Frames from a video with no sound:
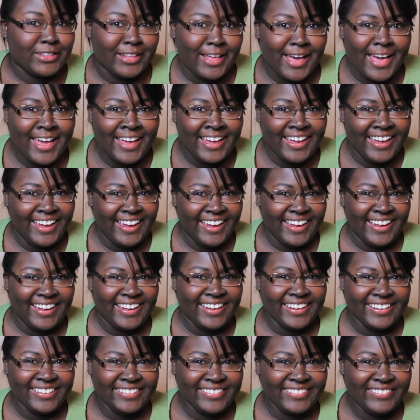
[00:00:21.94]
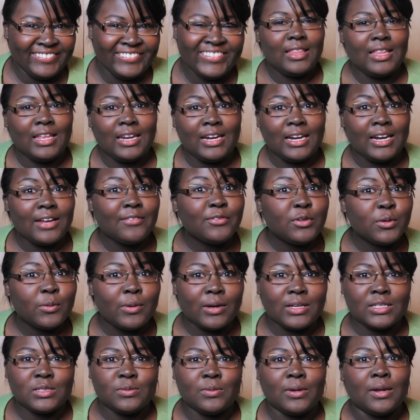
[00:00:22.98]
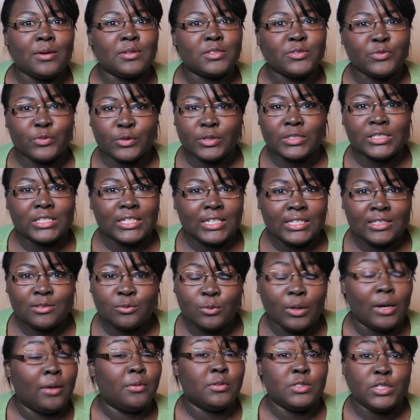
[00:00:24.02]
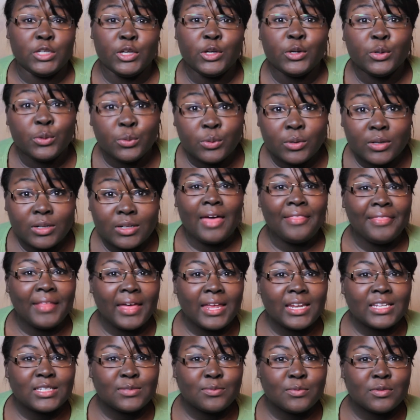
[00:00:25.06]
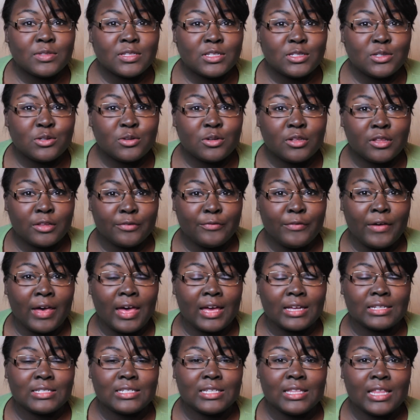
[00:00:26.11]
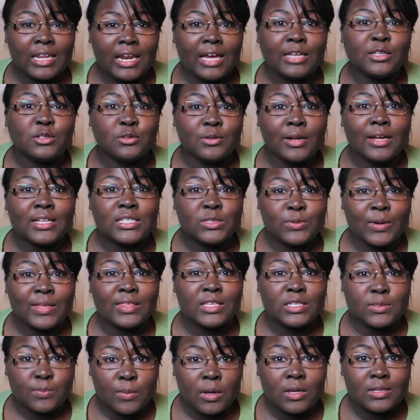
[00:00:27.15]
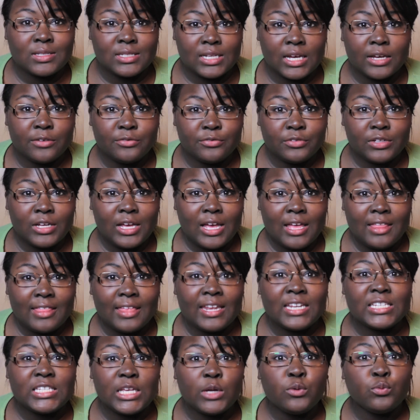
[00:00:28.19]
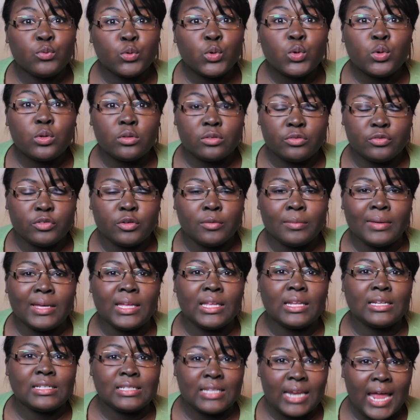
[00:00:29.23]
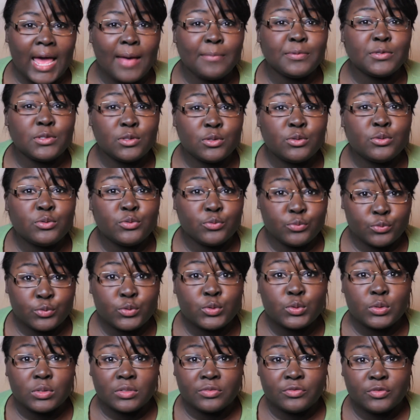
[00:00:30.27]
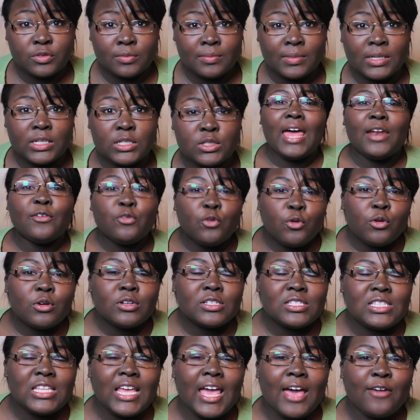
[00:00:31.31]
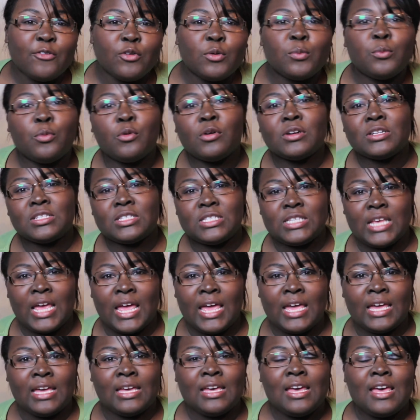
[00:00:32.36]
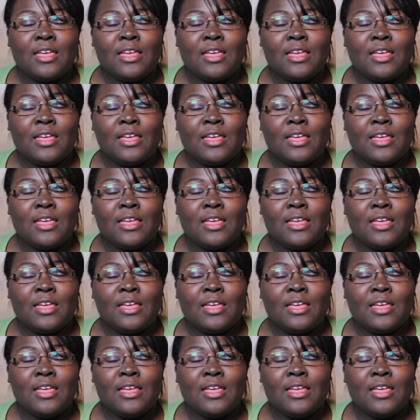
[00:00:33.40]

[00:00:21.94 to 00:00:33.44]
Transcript: life than it ever was when I was 14, when I was you, and that is mostly due to the fact that I do not sweat the small stuff. That is a rule for me. It is an absolute rule for me. And of course, the ever important saying,